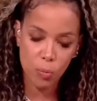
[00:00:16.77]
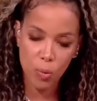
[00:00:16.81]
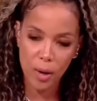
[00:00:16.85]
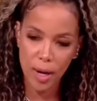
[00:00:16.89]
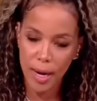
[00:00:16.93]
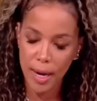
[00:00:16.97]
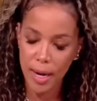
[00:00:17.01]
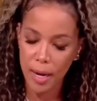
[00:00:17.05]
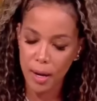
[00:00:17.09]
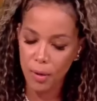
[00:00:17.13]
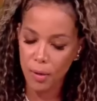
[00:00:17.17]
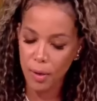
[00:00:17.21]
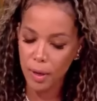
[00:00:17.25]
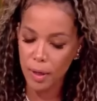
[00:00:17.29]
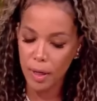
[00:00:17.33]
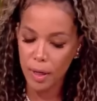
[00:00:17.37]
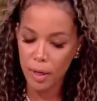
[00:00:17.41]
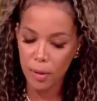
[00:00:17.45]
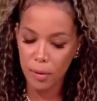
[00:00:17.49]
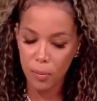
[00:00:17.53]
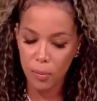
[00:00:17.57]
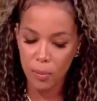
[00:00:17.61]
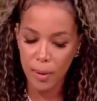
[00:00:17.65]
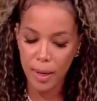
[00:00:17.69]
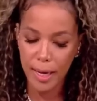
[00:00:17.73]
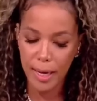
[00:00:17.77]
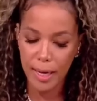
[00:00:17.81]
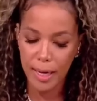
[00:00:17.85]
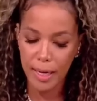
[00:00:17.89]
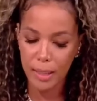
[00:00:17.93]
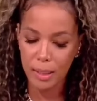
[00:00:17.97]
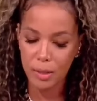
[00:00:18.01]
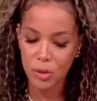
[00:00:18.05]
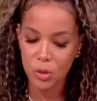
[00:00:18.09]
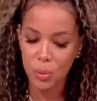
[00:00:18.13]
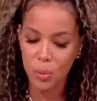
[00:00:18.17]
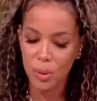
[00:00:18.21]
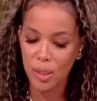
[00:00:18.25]
discussion
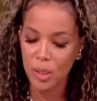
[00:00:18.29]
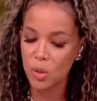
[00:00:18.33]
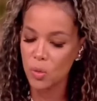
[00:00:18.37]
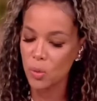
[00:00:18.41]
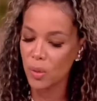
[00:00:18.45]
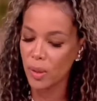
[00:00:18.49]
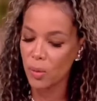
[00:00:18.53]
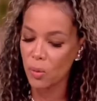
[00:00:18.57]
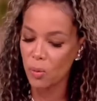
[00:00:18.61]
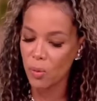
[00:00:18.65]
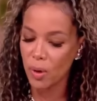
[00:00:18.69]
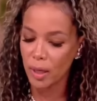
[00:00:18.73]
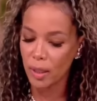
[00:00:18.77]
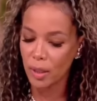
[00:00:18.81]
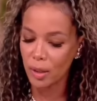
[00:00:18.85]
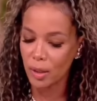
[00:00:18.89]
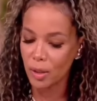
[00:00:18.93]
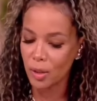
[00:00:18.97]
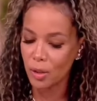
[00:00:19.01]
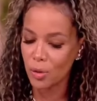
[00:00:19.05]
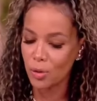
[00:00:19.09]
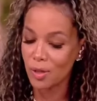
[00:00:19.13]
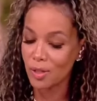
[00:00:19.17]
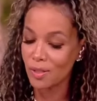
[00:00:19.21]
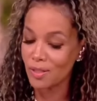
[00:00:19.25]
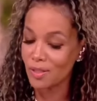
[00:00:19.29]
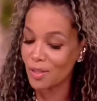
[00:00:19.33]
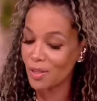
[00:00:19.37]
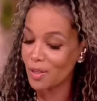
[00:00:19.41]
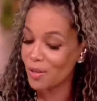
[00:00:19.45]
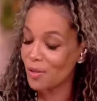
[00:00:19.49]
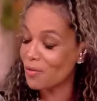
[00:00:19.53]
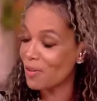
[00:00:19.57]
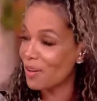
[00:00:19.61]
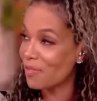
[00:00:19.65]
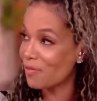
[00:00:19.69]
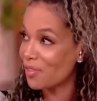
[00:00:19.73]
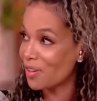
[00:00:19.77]
quickly turned into a heated
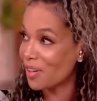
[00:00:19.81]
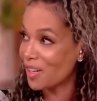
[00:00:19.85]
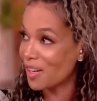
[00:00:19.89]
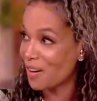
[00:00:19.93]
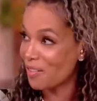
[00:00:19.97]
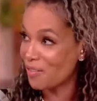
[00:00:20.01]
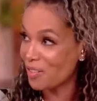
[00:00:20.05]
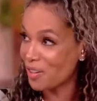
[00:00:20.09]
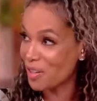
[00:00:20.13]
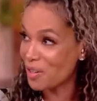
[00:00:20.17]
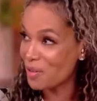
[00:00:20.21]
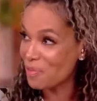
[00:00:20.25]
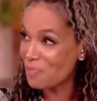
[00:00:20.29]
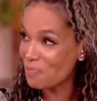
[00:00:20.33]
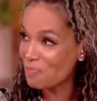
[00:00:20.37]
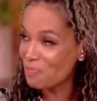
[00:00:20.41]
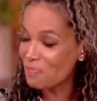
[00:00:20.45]
exchange,